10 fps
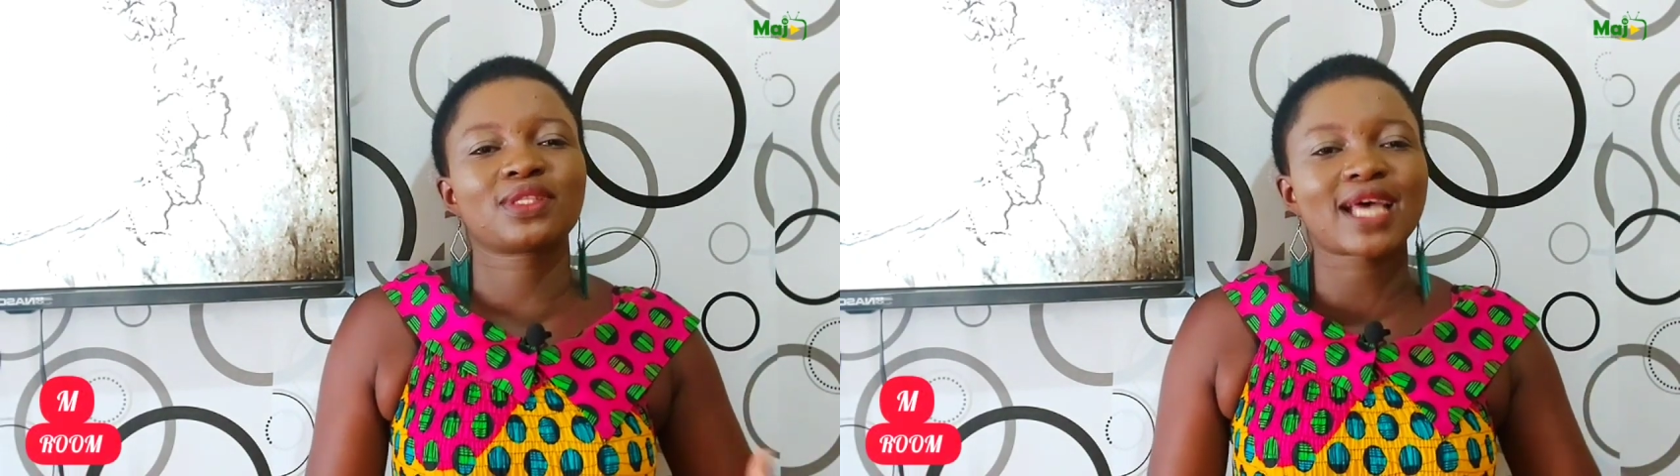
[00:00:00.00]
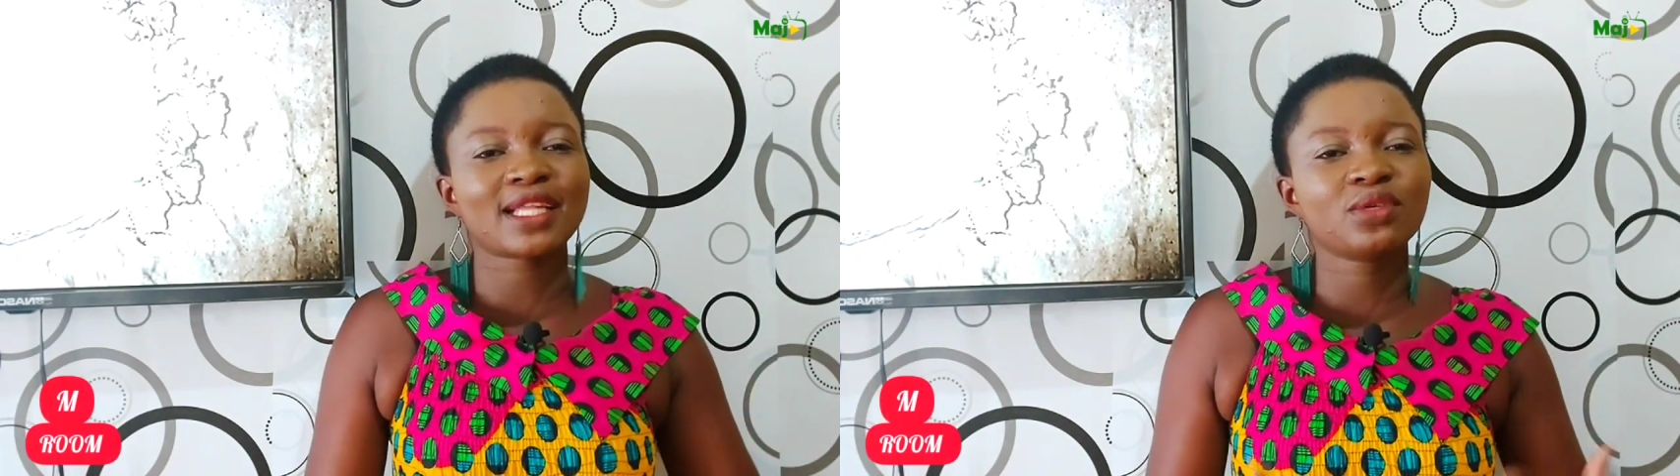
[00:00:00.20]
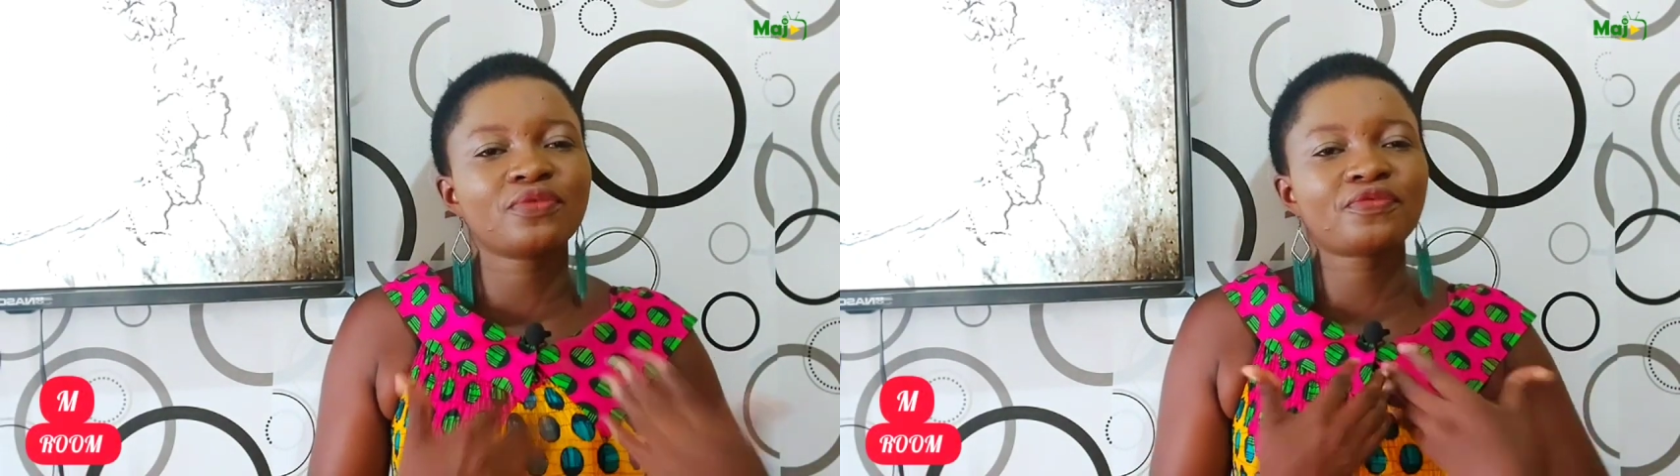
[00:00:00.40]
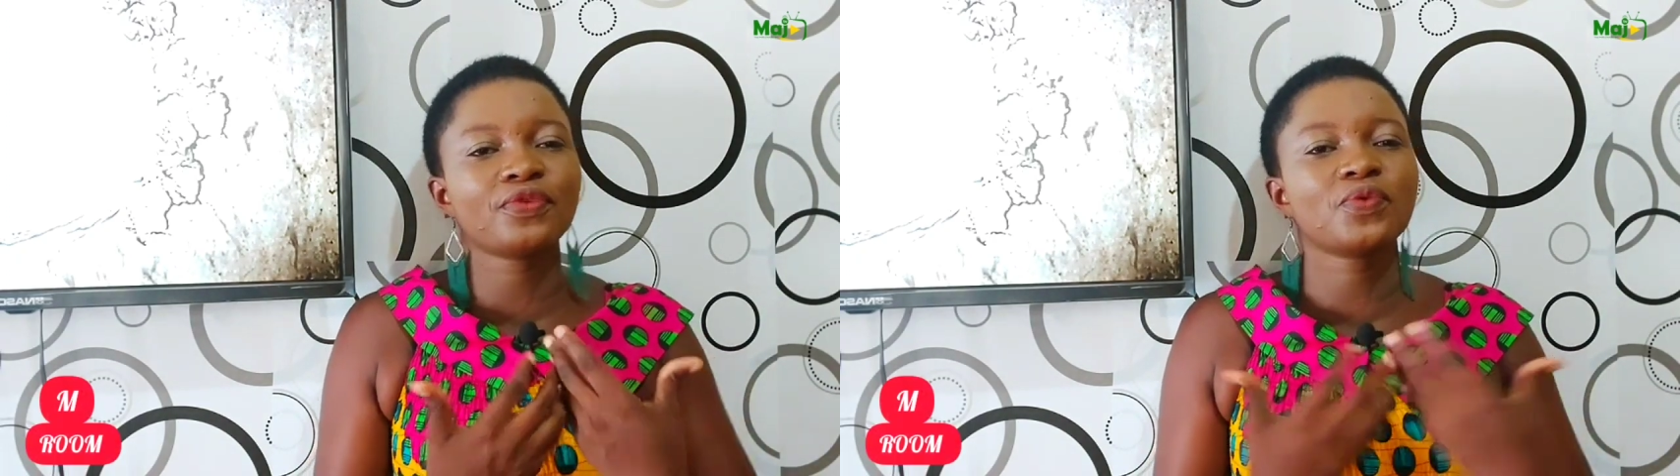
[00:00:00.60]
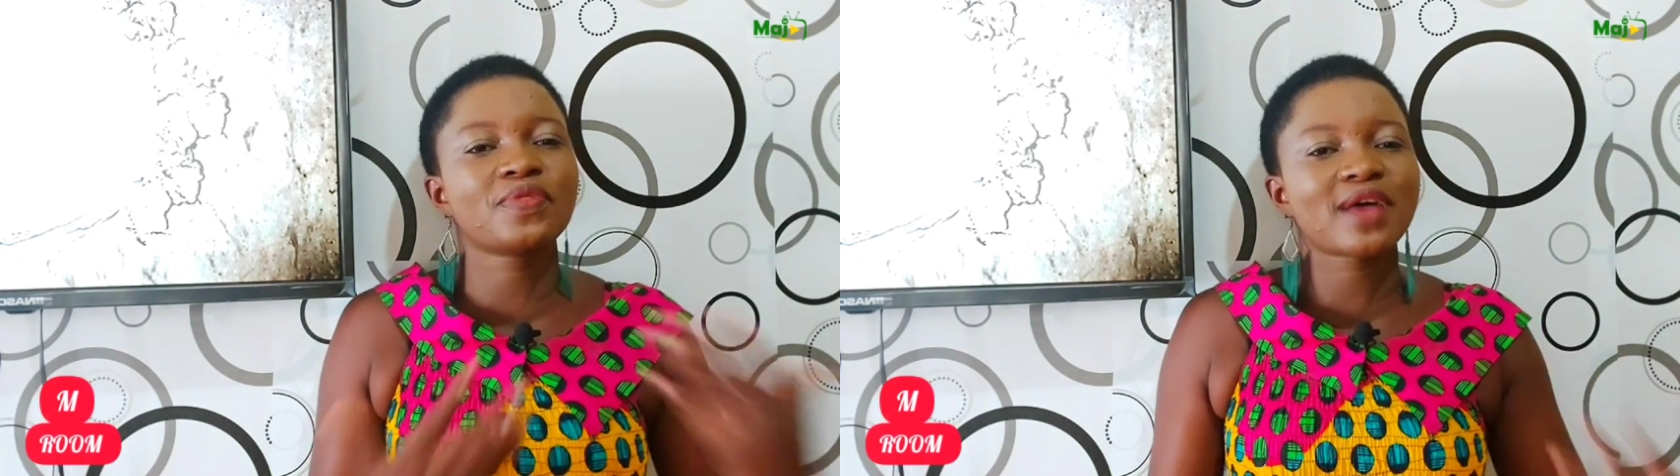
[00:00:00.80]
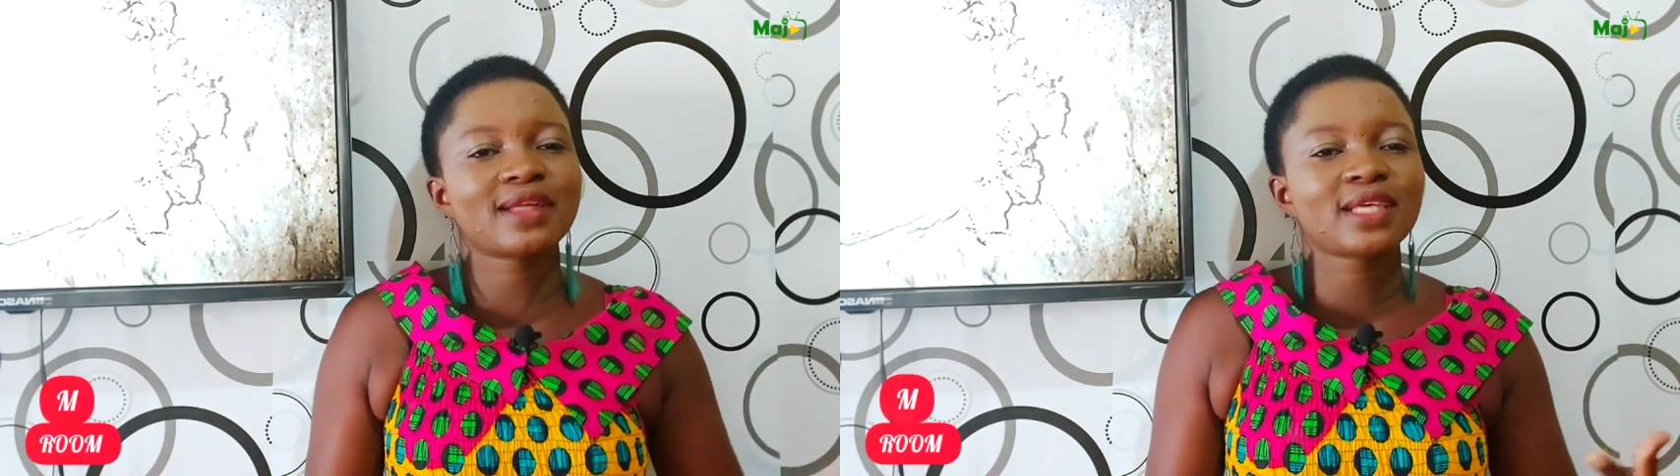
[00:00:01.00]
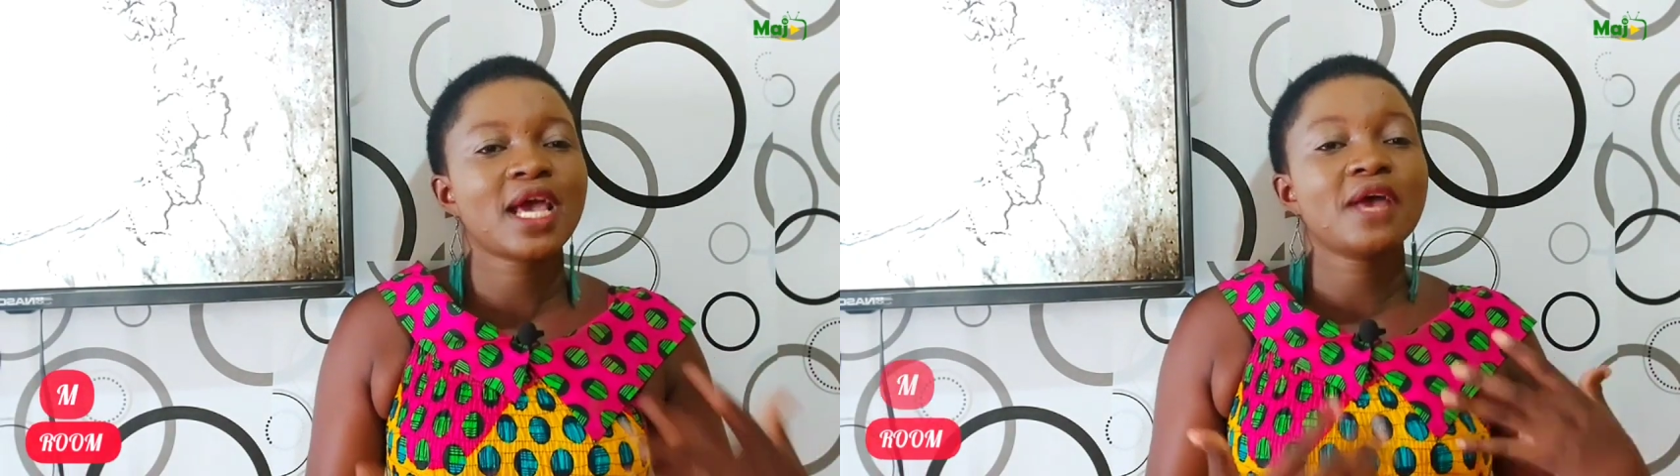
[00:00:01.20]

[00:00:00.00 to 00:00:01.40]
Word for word: start you feel that